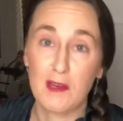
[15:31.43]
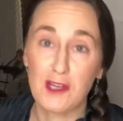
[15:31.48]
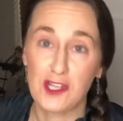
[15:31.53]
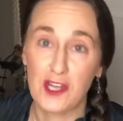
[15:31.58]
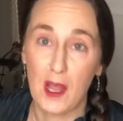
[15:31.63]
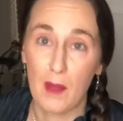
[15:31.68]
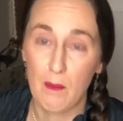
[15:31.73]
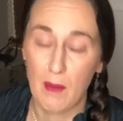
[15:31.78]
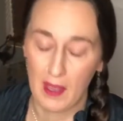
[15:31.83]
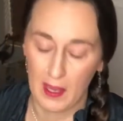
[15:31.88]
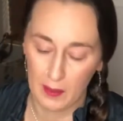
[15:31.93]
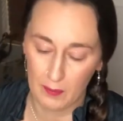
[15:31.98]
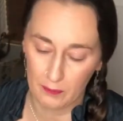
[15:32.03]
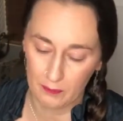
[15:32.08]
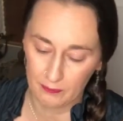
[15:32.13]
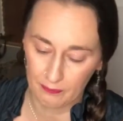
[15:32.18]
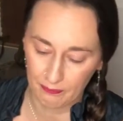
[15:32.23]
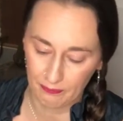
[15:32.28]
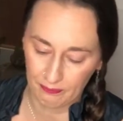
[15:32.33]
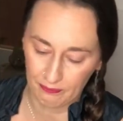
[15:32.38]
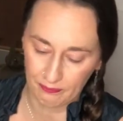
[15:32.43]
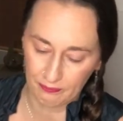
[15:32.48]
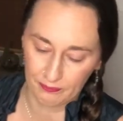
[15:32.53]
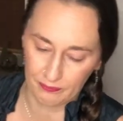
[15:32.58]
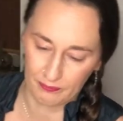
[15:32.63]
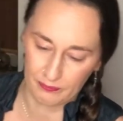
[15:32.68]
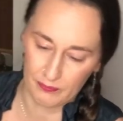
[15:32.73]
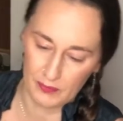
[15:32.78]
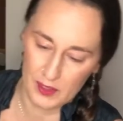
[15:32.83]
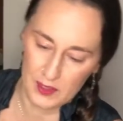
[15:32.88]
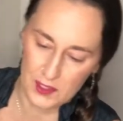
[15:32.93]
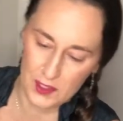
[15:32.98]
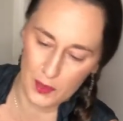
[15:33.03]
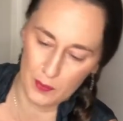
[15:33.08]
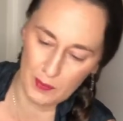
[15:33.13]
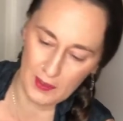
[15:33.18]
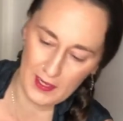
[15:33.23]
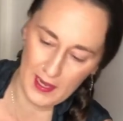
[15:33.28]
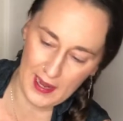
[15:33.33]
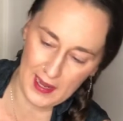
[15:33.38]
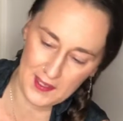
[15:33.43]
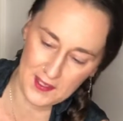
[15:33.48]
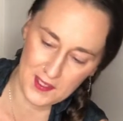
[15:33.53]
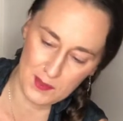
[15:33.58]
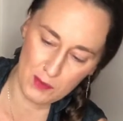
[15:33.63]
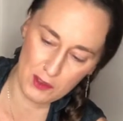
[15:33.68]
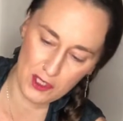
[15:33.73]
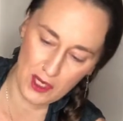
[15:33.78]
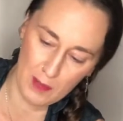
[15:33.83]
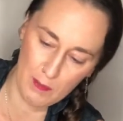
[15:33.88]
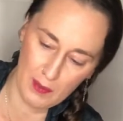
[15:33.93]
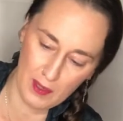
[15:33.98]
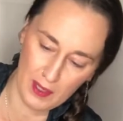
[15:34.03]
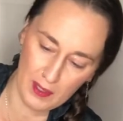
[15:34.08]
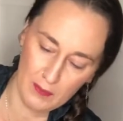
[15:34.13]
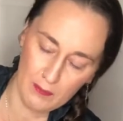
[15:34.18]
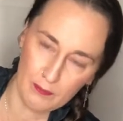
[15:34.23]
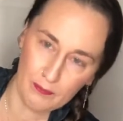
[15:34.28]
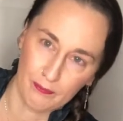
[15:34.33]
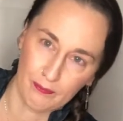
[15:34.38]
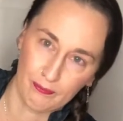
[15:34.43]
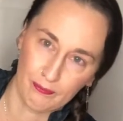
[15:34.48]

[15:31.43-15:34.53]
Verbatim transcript: champagne. So I'm gonna add some champagne.